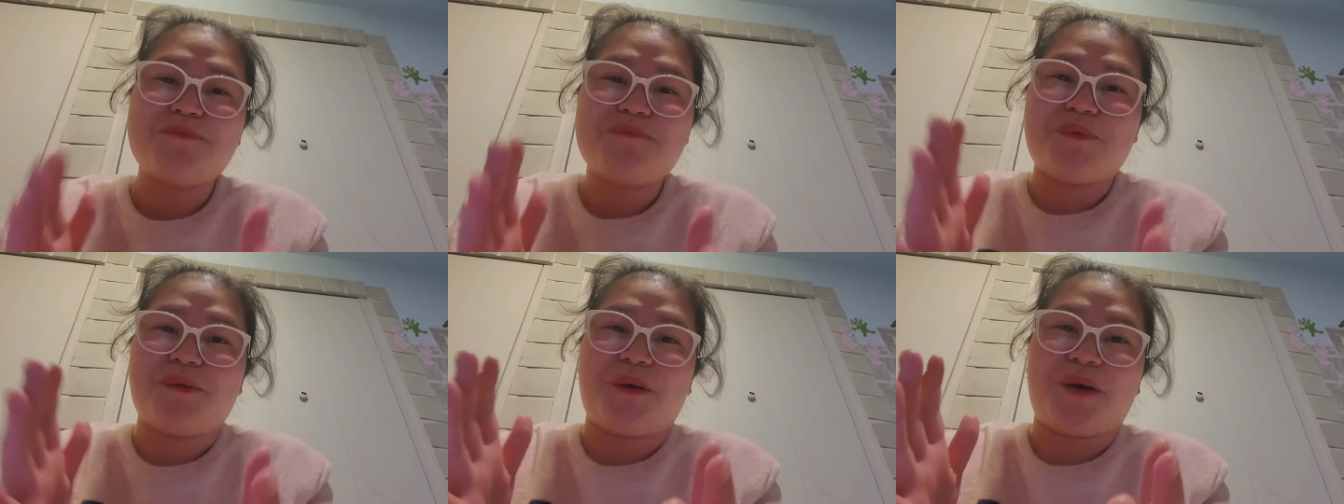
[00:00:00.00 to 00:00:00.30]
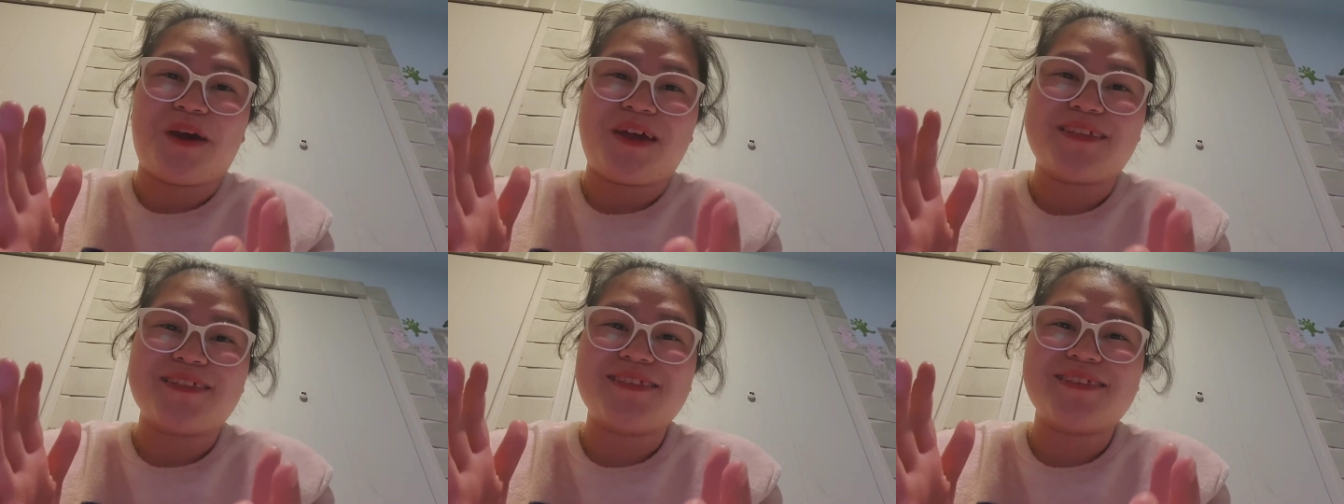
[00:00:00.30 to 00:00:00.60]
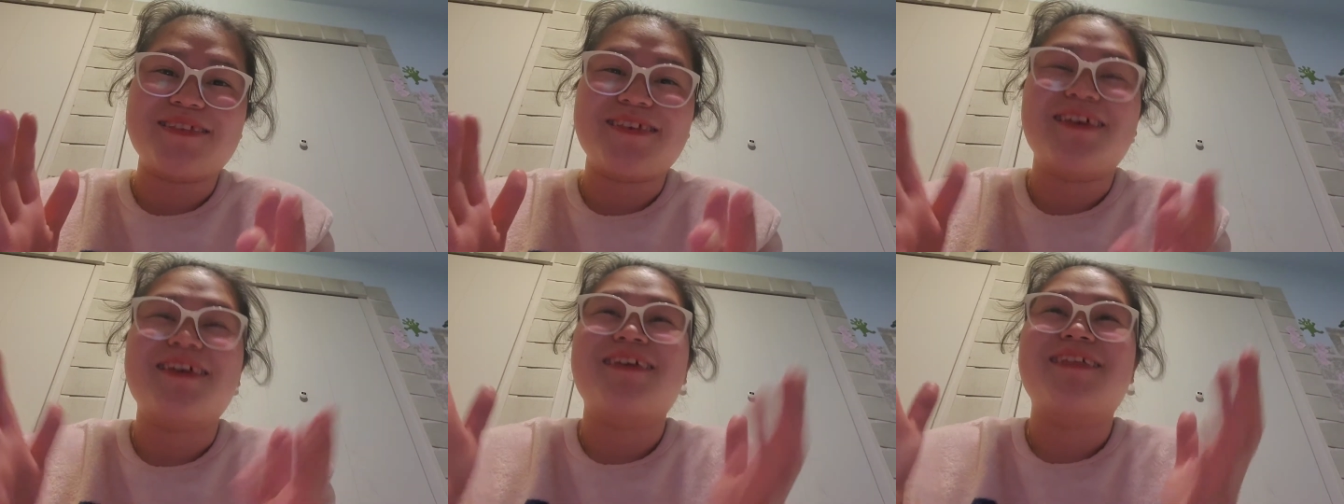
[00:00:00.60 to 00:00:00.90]

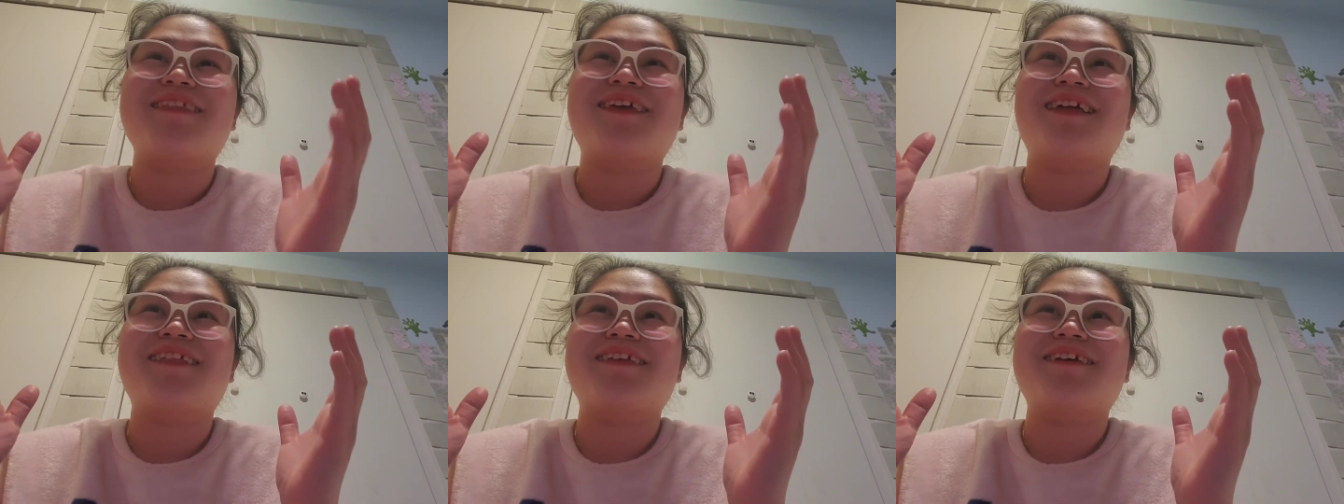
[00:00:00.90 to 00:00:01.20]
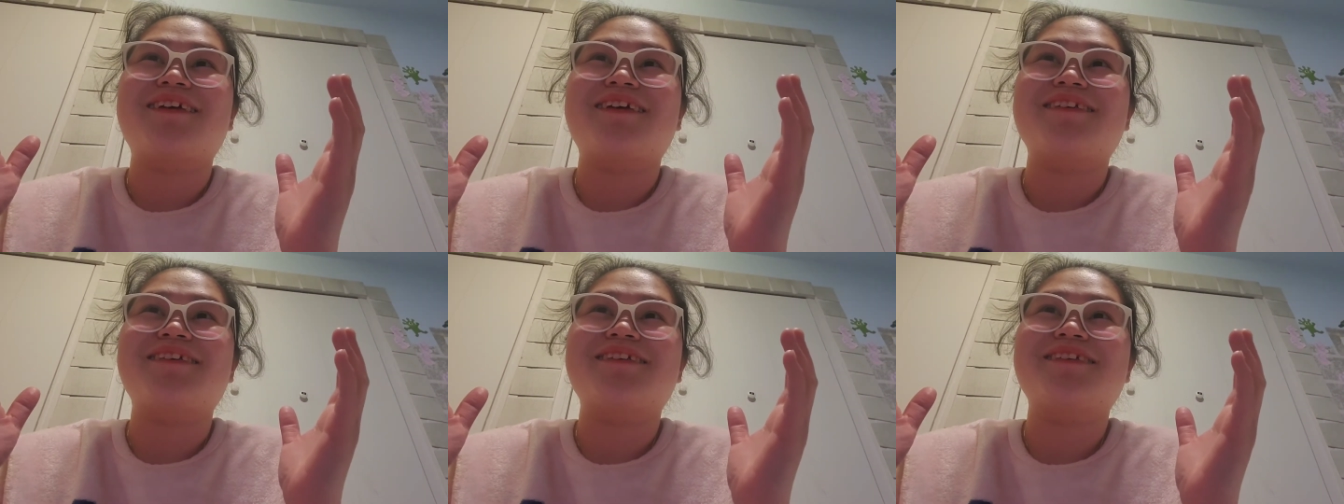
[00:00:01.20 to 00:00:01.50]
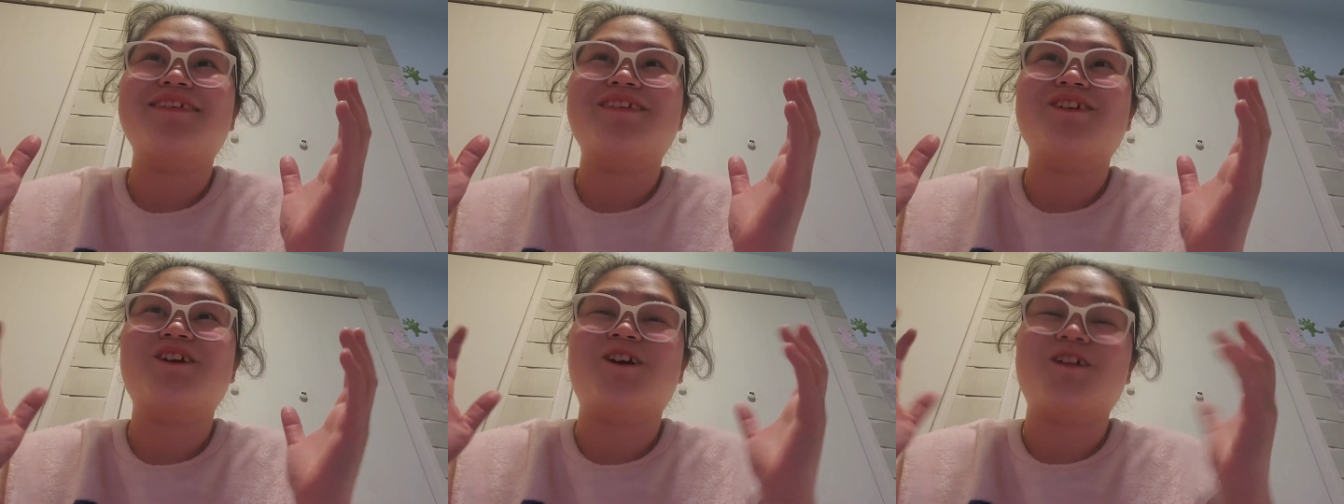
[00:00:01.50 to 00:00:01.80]
points that
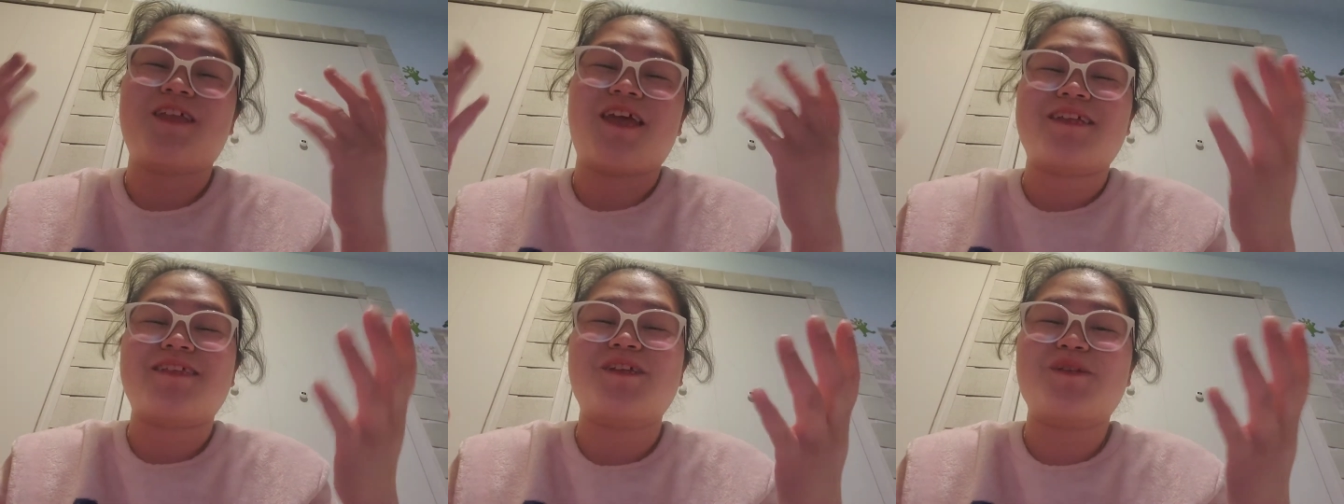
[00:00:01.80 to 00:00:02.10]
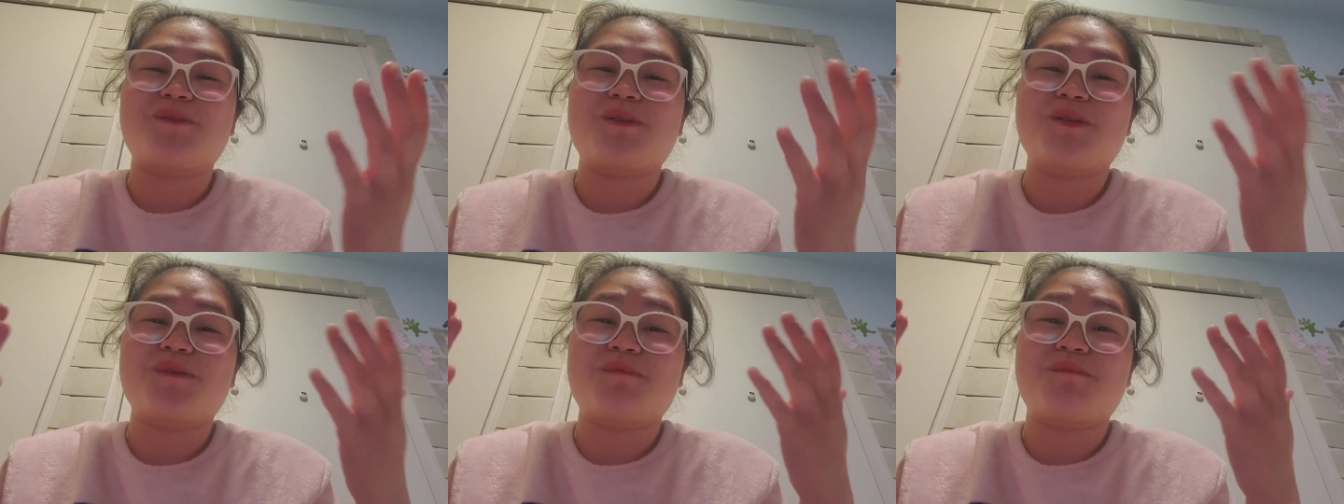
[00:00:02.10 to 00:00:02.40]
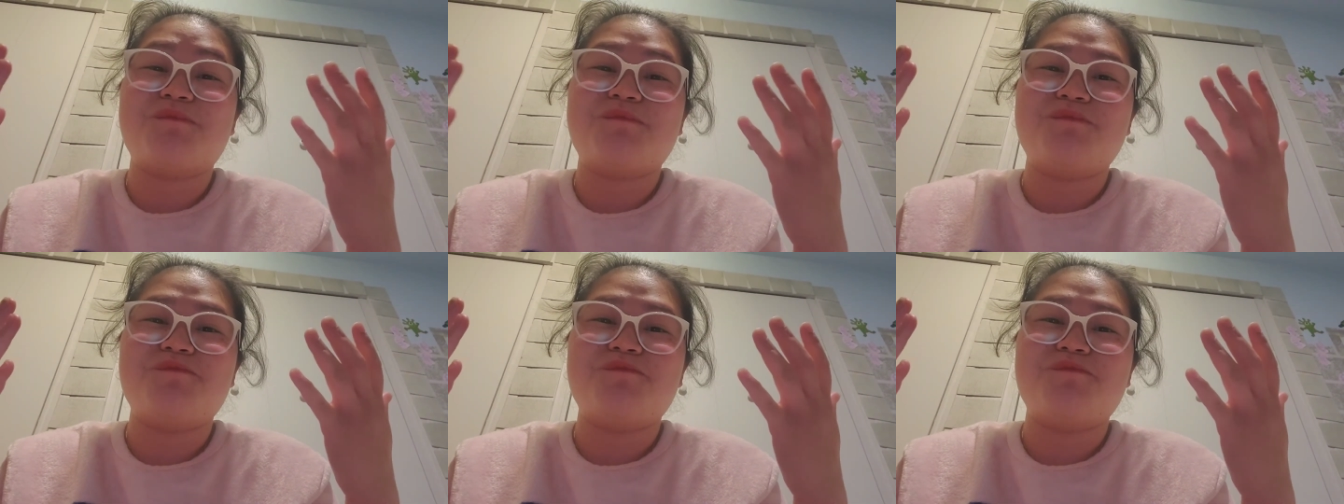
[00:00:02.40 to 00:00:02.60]
is connected with the